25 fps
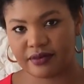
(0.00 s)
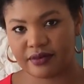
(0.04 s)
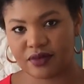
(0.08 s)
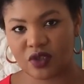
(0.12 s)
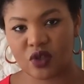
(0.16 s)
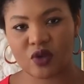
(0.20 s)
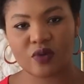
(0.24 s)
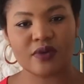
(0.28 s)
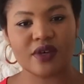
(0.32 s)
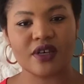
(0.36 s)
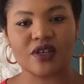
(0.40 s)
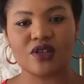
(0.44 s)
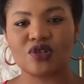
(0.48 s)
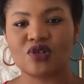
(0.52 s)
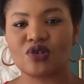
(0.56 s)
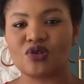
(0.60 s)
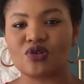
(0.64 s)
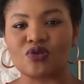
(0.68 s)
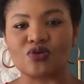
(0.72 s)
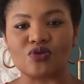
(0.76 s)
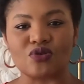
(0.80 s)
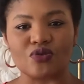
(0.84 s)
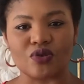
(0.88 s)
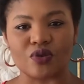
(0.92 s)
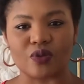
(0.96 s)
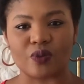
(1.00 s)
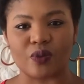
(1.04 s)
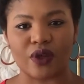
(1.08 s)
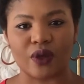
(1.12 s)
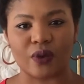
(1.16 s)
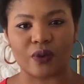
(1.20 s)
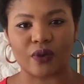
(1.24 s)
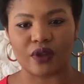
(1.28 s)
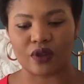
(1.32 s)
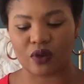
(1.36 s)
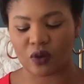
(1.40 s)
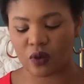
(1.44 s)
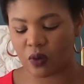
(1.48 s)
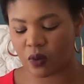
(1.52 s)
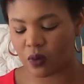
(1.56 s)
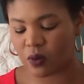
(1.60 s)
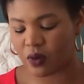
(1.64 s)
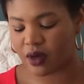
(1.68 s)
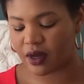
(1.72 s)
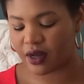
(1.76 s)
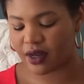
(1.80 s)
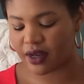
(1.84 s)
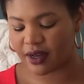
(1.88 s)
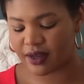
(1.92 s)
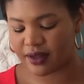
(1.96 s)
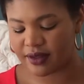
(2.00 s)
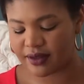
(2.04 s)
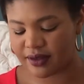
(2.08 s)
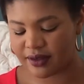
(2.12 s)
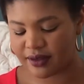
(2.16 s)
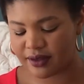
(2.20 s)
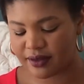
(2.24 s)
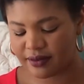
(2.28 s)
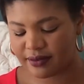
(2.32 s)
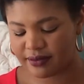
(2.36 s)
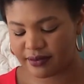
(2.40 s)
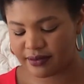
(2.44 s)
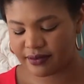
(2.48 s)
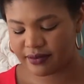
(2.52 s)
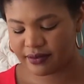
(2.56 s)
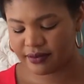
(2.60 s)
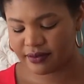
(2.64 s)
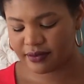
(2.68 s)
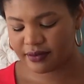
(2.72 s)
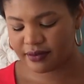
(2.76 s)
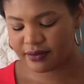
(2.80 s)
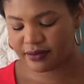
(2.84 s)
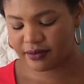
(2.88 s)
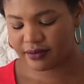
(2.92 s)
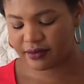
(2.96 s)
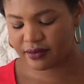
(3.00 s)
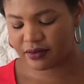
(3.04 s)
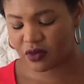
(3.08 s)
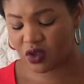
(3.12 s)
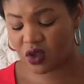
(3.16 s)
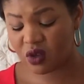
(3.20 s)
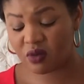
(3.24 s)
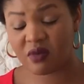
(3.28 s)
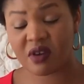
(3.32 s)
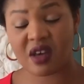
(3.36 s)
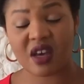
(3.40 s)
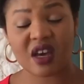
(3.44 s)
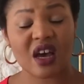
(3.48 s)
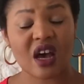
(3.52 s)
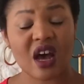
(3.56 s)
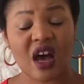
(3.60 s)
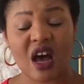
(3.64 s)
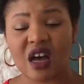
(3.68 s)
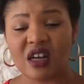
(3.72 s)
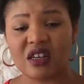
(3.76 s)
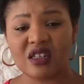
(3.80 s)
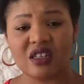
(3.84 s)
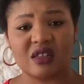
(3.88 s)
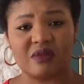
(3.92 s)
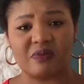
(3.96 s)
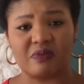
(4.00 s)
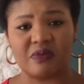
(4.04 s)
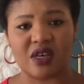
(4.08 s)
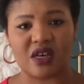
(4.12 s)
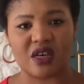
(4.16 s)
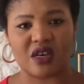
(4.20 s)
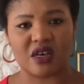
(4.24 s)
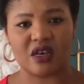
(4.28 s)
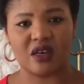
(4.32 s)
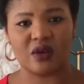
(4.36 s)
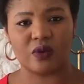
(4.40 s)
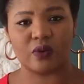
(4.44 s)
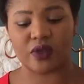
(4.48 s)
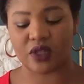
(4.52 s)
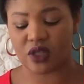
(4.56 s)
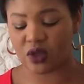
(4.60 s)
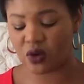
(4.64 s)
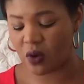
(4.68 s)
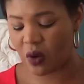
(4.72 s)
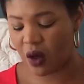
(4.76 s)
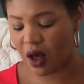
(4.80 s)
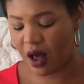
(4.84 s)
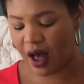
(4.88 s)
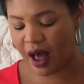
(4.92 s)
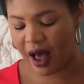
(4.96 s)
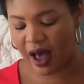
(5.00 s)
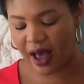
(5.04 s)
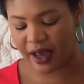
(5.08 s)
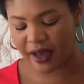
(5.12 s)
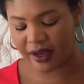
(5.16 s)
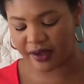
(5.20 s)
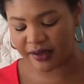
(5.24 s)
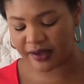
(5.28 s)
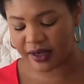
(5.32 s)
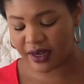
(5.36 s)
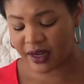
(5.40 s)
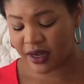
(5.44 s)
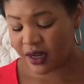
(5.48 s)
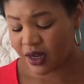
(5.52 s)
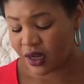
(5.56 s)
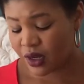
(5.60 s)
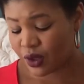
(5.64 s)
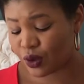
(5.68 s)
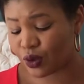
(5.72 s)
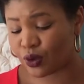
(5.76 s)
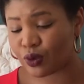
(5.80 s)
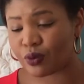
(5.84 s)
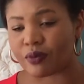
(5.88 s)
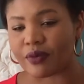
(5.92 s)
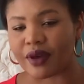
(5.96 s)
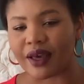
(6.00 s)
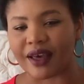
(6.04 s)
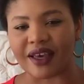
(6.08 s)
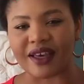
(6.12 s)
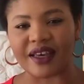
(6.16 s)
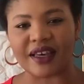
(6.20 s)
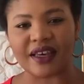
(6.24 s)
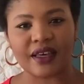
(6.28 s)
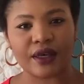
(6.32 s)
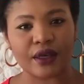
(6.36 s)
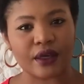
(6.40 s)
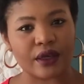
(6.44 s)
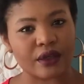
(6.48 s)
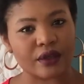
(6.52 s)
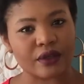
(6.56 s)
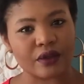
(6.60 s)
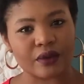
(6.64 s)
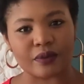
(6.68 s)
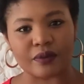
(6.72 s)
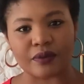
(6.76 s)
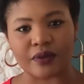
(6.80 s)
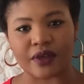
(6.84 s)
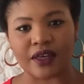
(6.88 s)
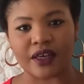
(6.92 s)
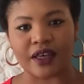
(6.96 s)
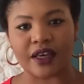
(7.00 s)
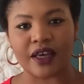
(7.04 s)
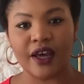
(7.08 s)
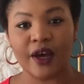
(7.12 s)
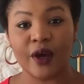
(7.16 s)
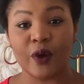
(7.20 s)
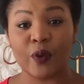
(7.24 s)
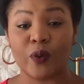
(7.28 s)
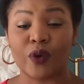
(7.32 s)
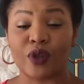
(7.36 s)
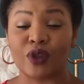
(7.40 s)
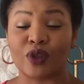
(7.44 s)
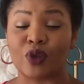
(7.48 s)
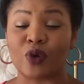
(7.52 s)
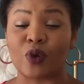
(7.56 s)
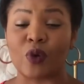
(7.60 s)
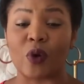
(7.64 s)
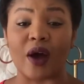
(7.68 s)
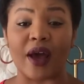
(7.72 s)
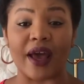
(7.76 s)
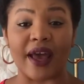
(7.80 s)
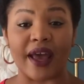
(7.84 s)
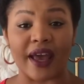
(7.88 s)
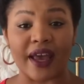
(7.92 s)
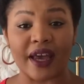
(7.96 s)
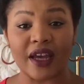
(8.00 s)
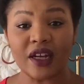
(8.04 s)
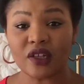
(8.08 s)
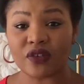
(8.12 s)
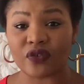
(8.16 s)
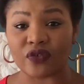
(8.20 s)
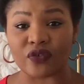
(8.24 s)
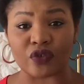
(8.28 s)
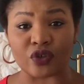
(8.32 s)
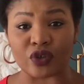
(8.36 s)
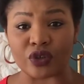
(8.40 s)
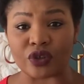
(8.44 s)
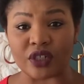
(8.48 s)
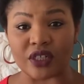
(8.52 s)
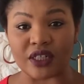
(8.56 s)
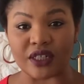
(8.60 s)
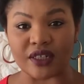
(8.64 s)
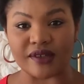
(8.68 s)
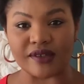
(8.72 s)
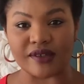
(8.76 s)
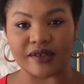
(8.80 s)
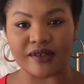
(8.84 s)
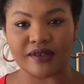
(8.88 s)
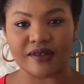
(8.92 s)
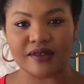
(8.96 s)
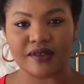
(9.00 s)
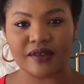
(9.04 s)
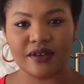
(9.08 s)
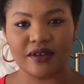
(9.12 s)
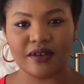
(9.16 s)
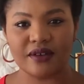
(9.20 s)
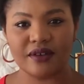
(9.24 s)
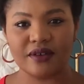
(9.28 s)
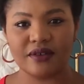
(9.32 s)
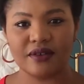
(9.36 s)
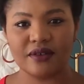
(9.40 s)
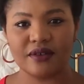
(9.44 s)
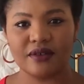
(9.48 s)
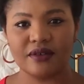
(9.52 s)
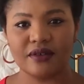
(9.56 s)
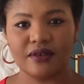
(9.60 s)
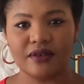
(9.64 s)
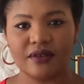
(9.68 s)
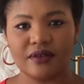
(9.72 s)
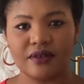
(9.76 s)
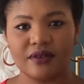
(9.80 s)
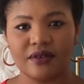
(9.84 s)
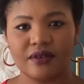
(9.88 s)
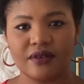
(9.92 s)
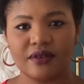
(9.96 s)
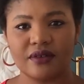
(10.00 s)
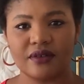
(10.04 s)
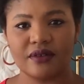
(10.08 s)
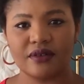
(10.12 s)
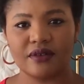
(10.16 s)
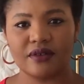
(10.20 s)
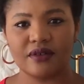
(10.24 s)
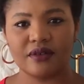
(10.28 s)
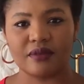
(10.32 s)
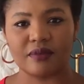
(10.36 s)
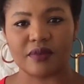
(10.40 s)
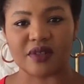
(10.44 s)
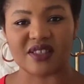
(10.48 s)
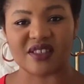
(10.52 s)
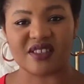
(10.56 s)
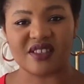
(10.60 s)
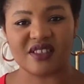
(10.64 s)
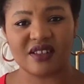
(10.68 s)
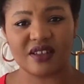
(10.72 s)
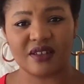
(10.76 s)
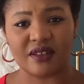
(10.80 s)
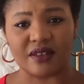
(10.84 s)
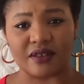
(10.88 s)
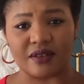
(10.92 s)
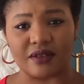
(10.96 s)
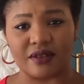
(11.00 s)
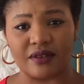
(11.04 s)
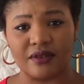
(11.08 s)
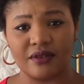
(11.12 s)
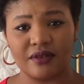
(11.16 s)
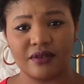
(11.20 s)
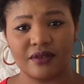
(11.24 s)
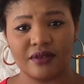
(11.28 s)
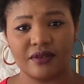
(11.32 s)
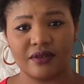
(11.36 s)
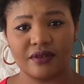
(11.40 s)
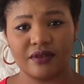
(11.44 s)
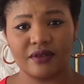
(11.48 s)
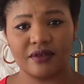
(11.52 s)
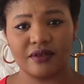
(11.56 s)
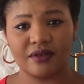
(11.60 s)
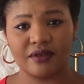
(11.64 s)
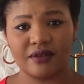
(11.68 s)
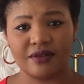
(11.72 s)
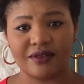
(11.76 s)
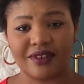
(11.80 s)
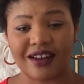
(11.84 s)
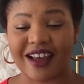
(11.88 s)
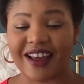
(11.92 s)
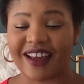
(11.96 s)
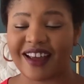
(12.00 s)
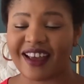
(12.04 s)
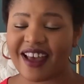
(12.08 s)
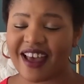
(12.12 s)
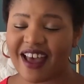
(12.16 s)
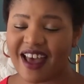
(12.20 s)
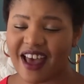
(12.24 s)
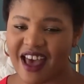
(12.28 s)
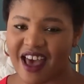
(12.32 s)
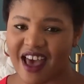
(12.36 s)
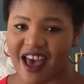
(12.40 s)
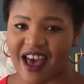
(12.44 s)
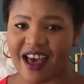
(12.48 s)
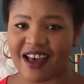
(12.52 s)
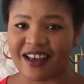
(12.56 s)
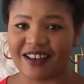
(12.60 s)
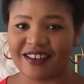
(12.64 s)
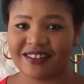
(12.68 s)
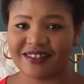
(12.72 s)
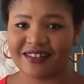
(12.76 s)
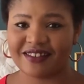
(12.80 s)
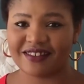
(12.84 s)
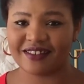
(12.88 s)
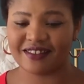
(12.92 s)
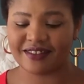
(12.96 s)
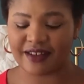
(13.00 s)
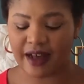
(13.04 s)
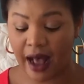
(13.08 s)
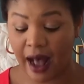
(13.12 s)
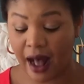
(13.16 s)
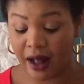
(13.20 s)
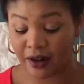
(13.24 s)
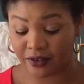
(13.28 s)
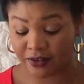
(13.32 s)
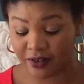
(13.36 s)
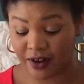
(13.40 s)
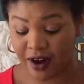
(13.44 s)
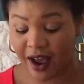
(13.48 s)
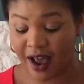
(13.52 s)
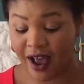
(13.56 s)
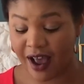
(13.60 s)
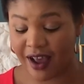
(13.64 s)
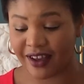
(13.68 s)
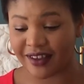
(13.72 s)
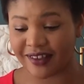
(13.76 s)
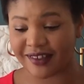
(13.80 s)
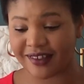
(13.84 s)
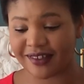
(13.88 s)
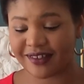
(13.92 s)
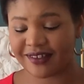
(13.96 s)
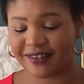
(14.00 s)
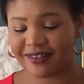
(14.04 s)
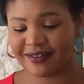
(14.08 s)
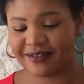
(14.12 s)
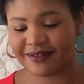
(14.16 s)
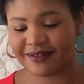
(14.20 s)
You may shoot me with your words. You may cut me with your eyes. You may kill me with your hatefulness. But still, like air, I'll rise.